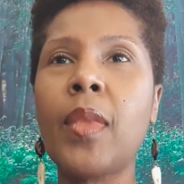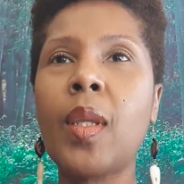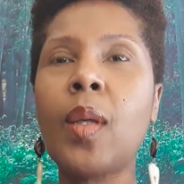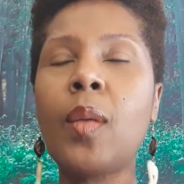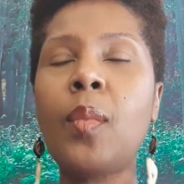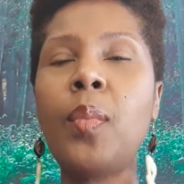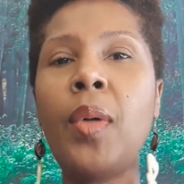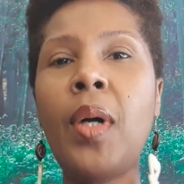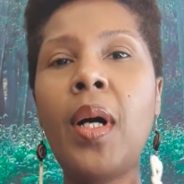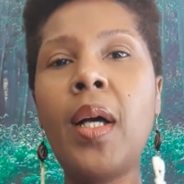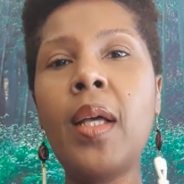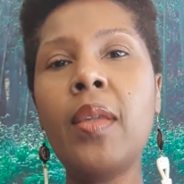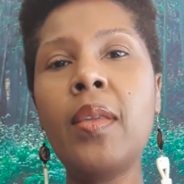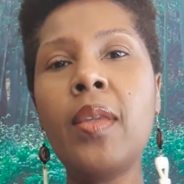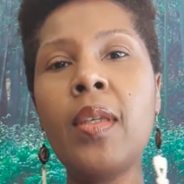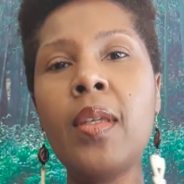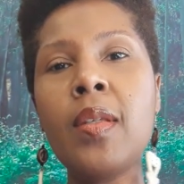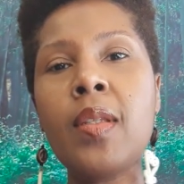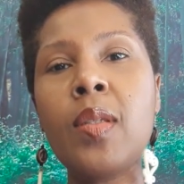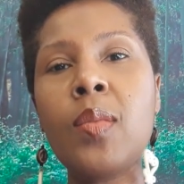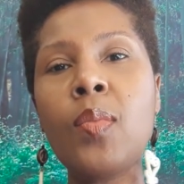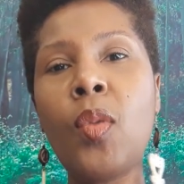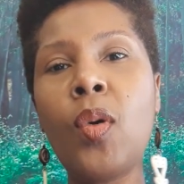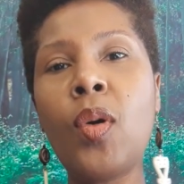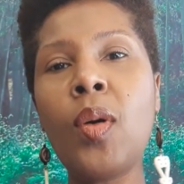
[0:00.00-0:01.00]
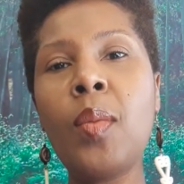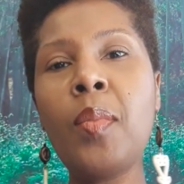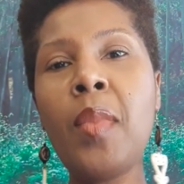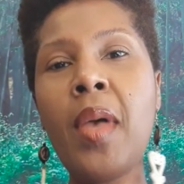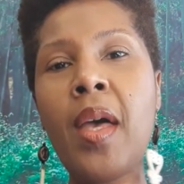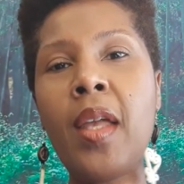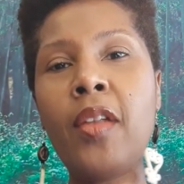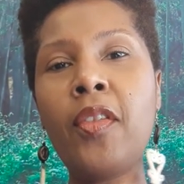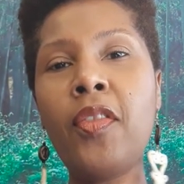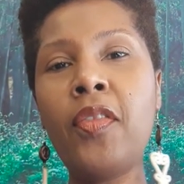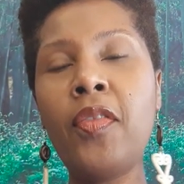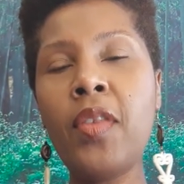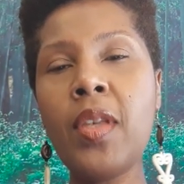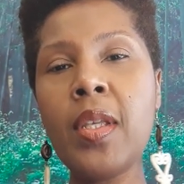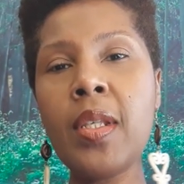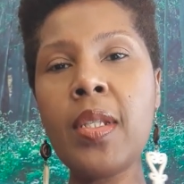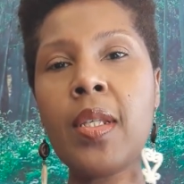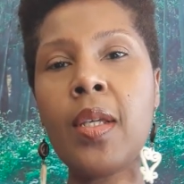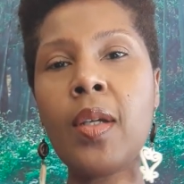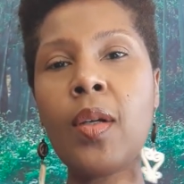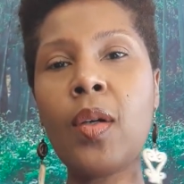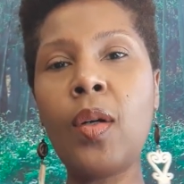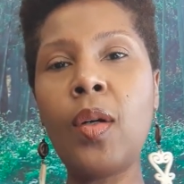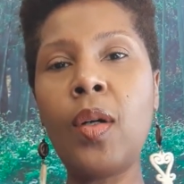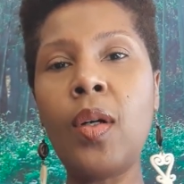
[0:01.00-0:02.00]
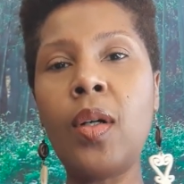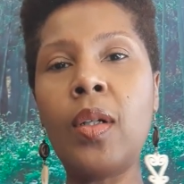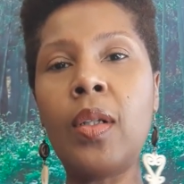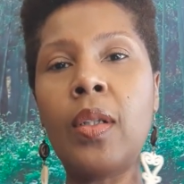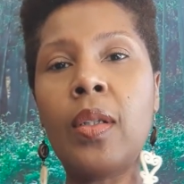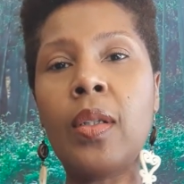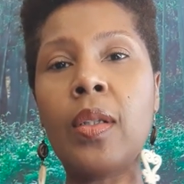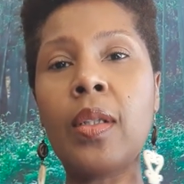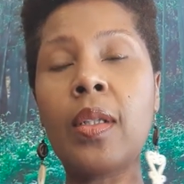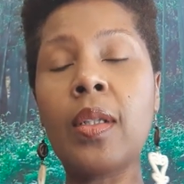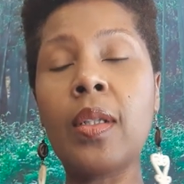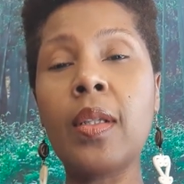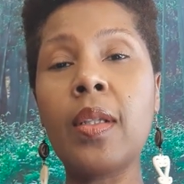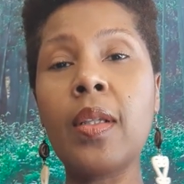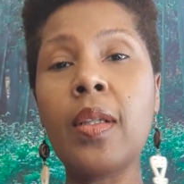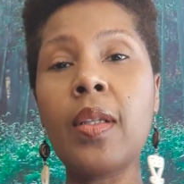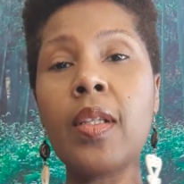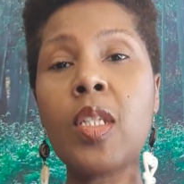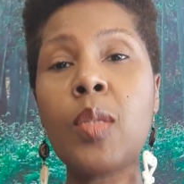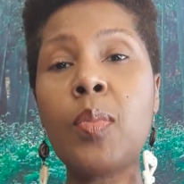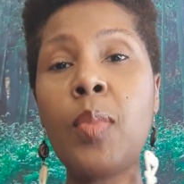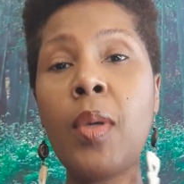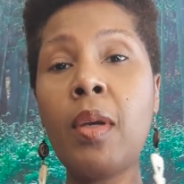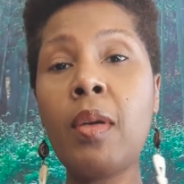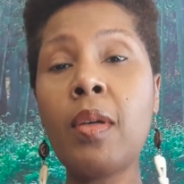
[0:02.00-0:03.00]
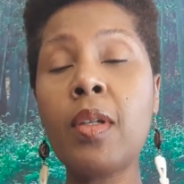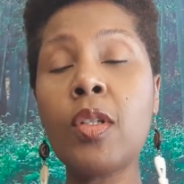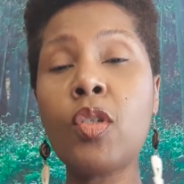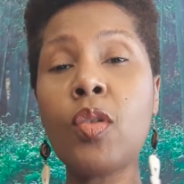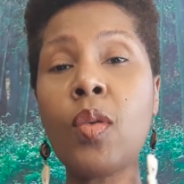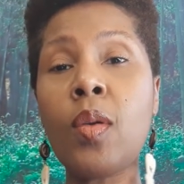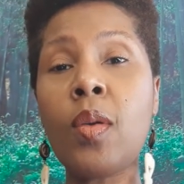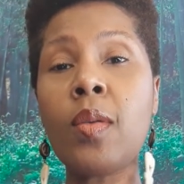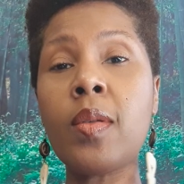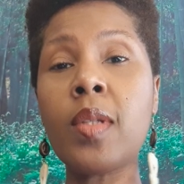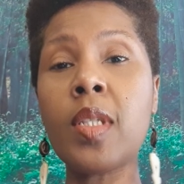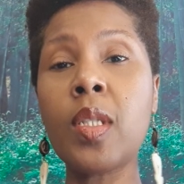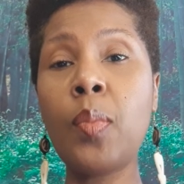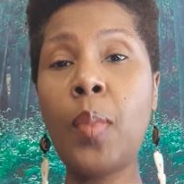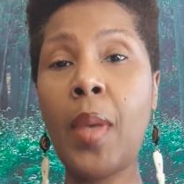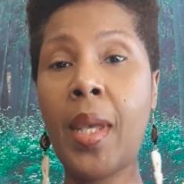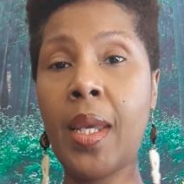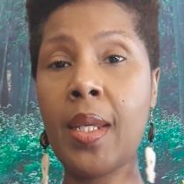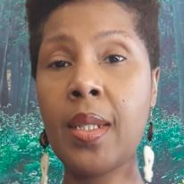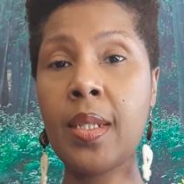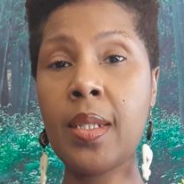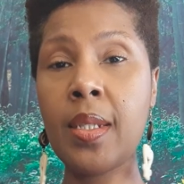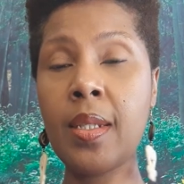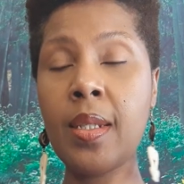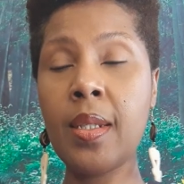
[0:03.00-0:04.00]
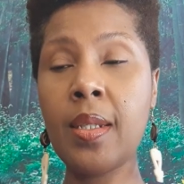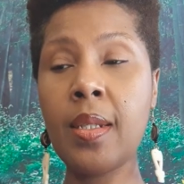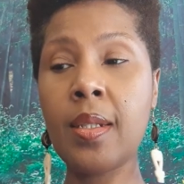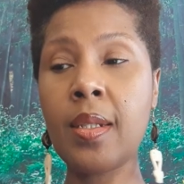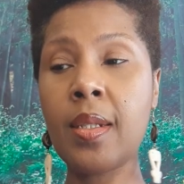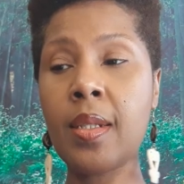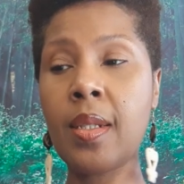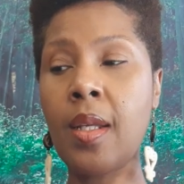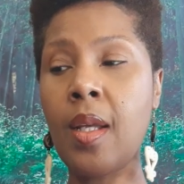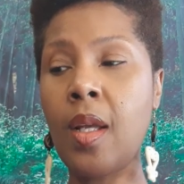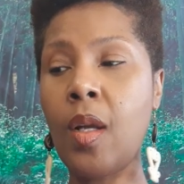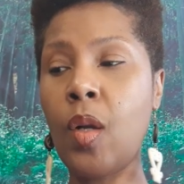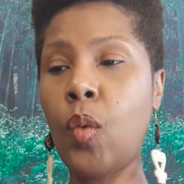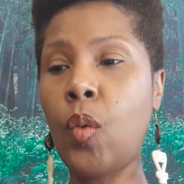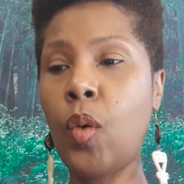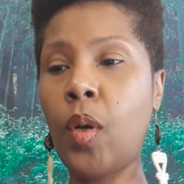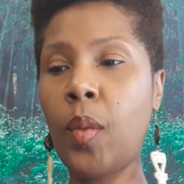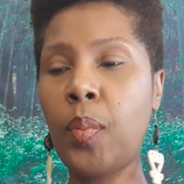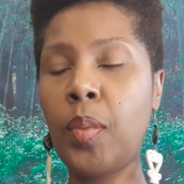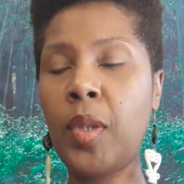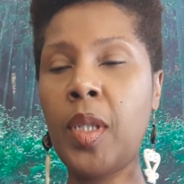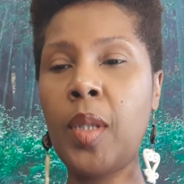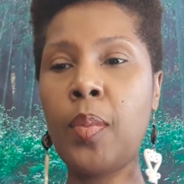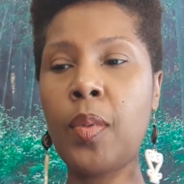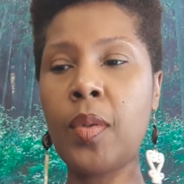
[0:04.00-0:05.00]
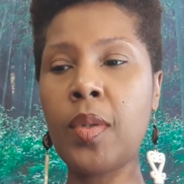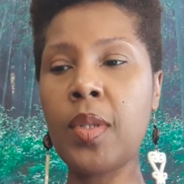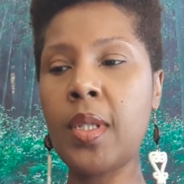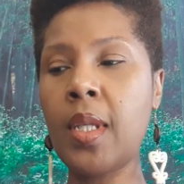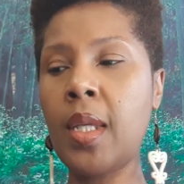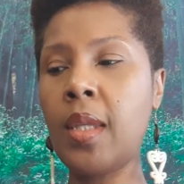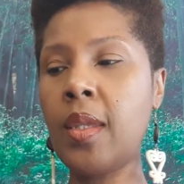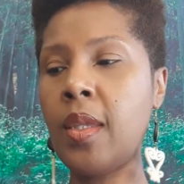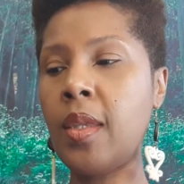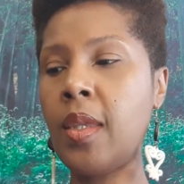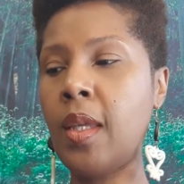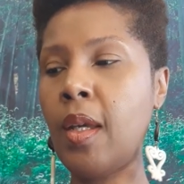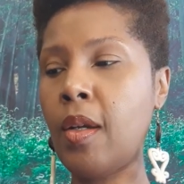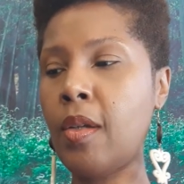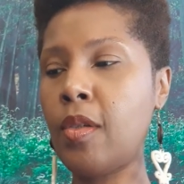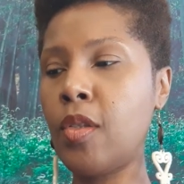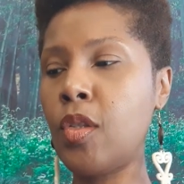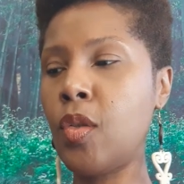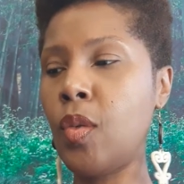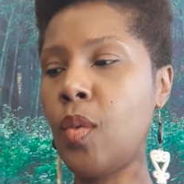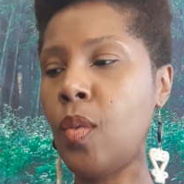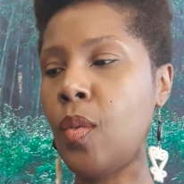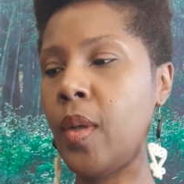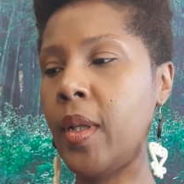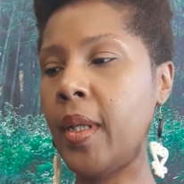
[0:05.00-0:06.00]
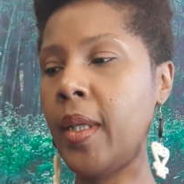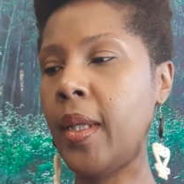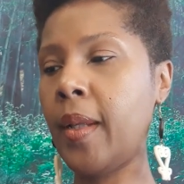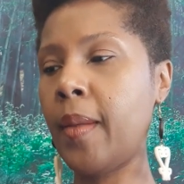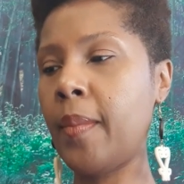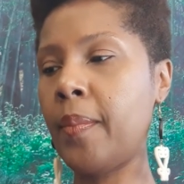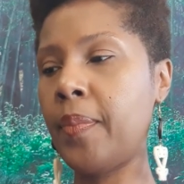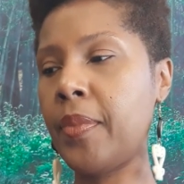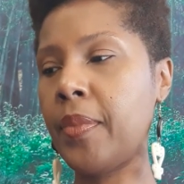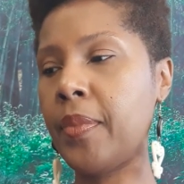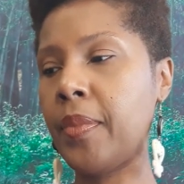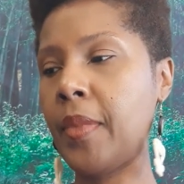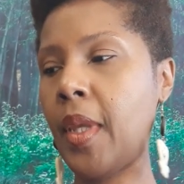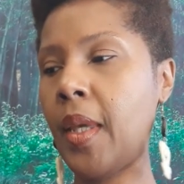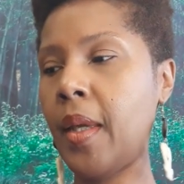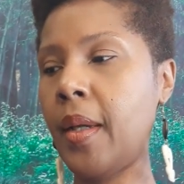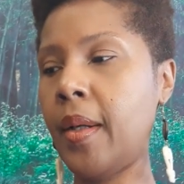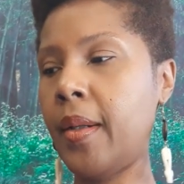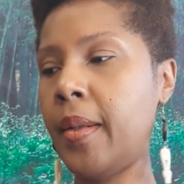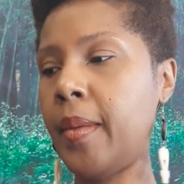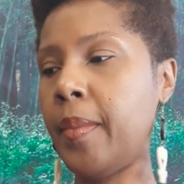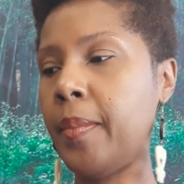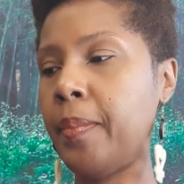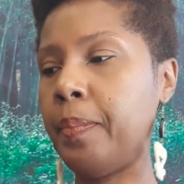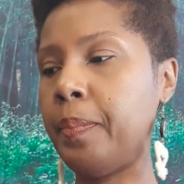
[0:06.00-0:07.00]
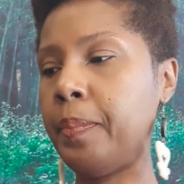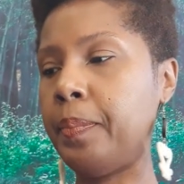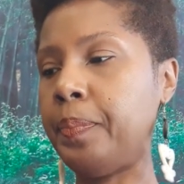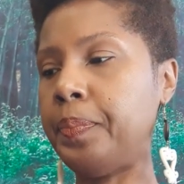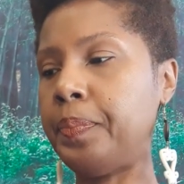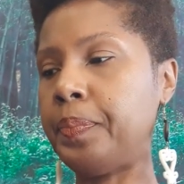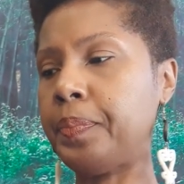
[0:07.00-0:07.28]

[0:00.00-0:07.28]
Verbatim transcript: But these more metaphysical spiritual spaces where people say that they are doing, um,